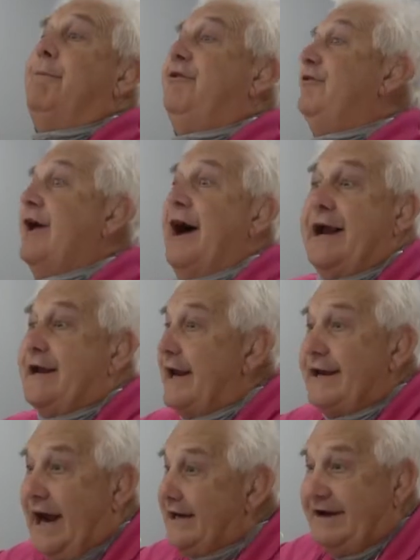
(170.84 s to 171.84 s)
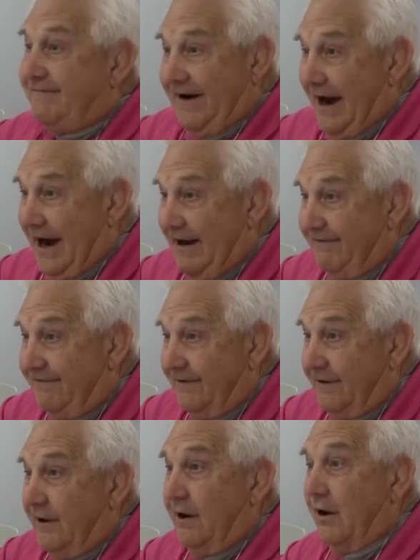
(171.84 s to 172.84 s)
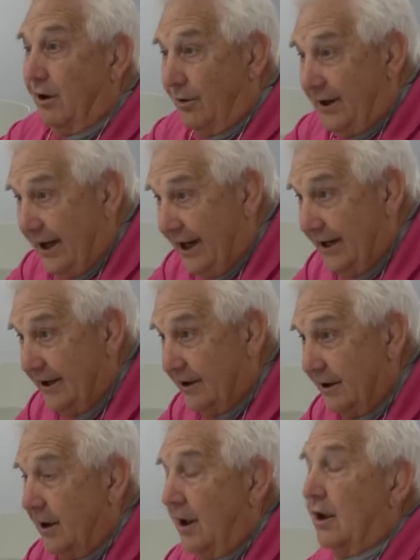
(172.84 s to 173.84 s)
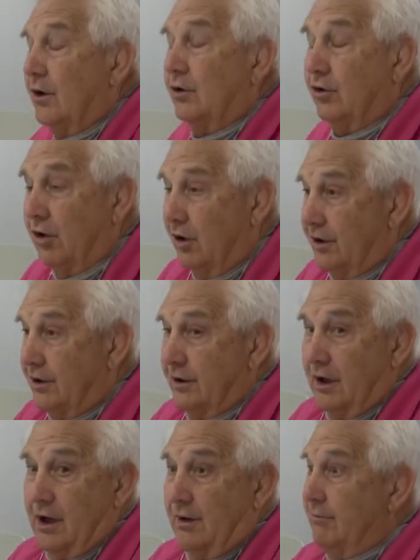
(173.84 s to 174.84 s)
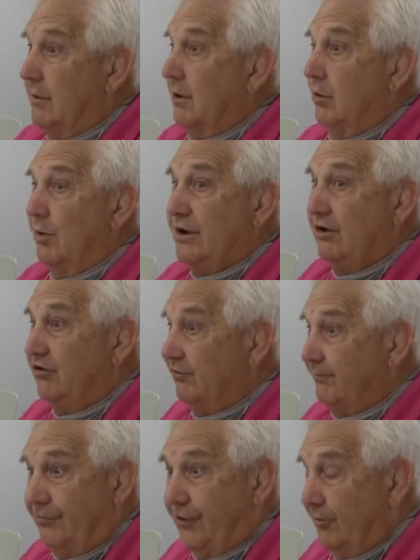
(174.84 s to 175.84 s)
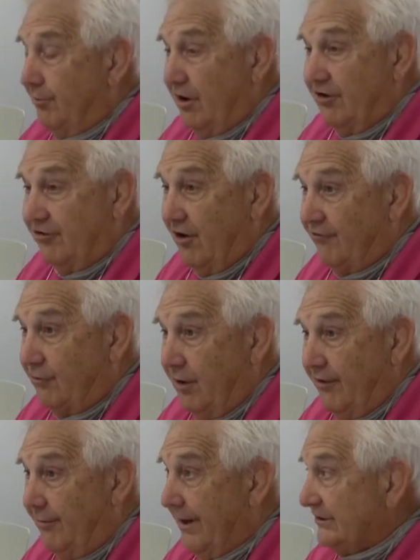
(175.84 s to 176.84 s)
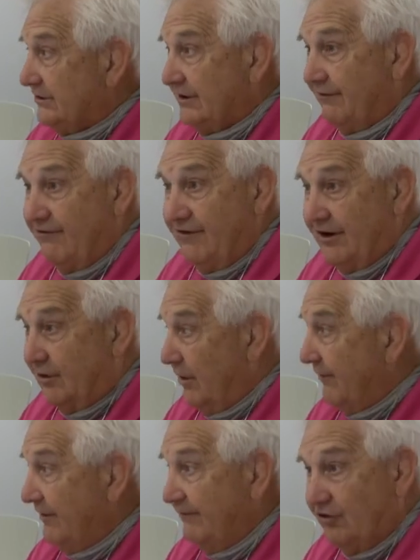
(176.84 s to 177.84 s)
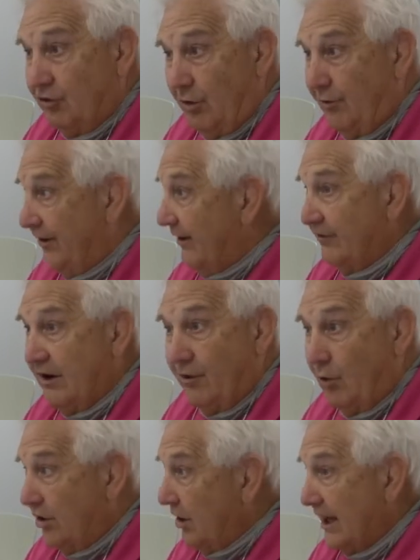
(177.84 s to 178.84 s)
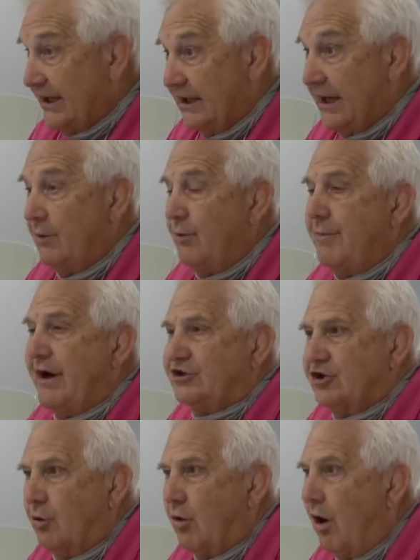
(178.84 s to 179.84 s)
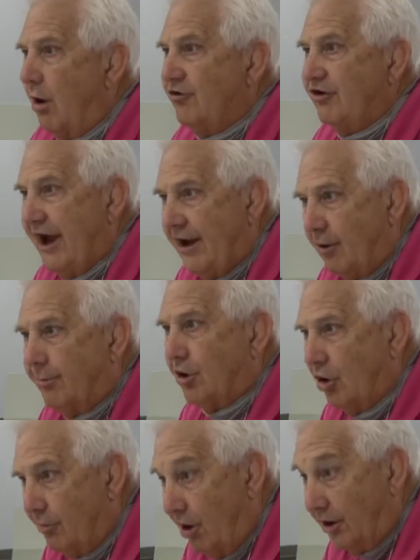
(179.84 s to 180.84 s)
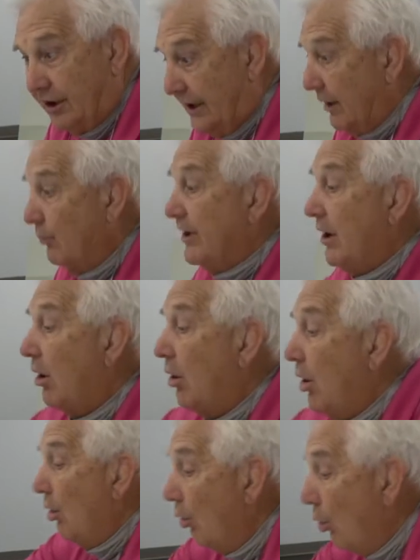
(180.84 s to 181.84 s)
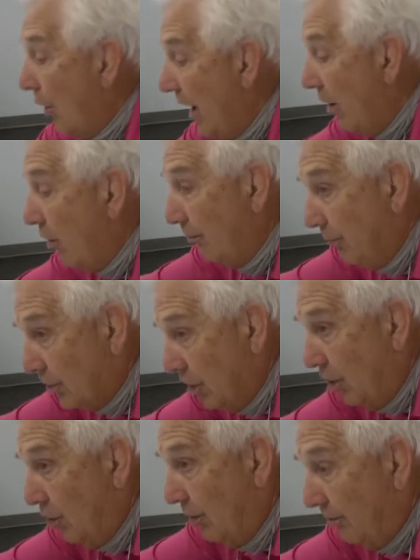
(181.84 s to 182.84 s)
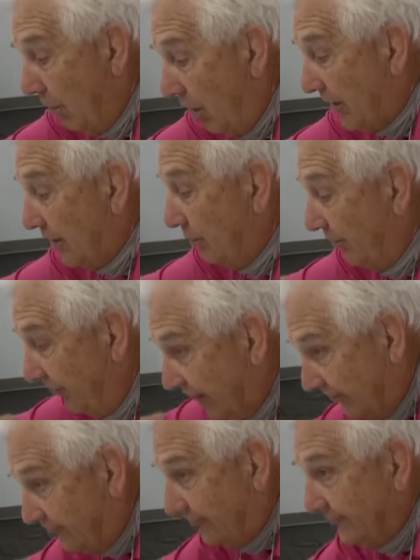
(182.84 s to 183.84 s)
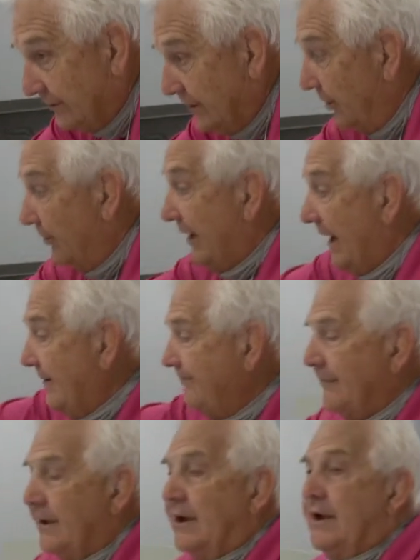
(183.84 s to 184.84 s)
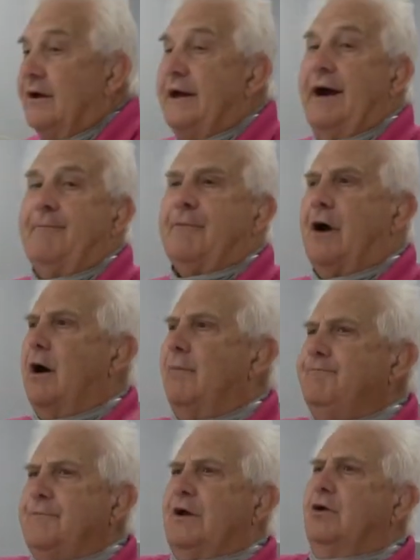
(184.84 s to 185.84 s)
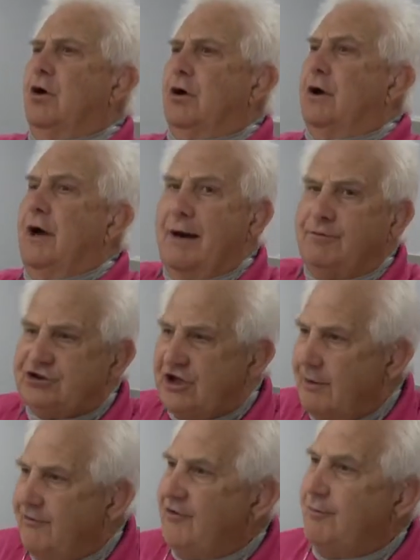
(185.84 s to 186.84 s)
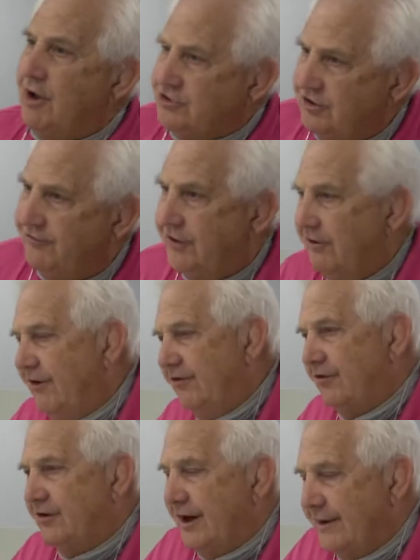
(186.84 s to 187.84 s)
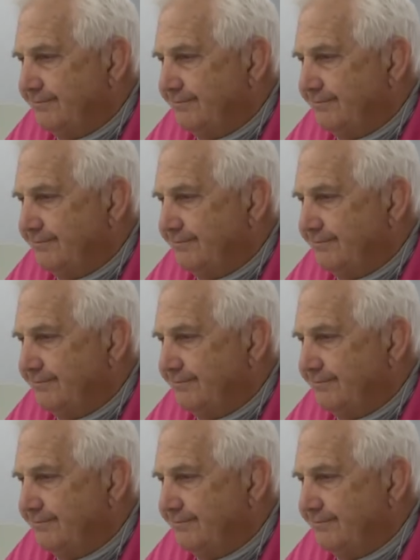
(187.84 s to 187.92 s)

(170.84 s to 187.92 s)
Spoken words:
is $995. Okay? Look, we use third-party software that matches every vehicle we have in inventory with every other one like it, and we make sure we're always at or below market, and we are well below market with this, okay? Now, look, how much time have you budgeted for your visit today?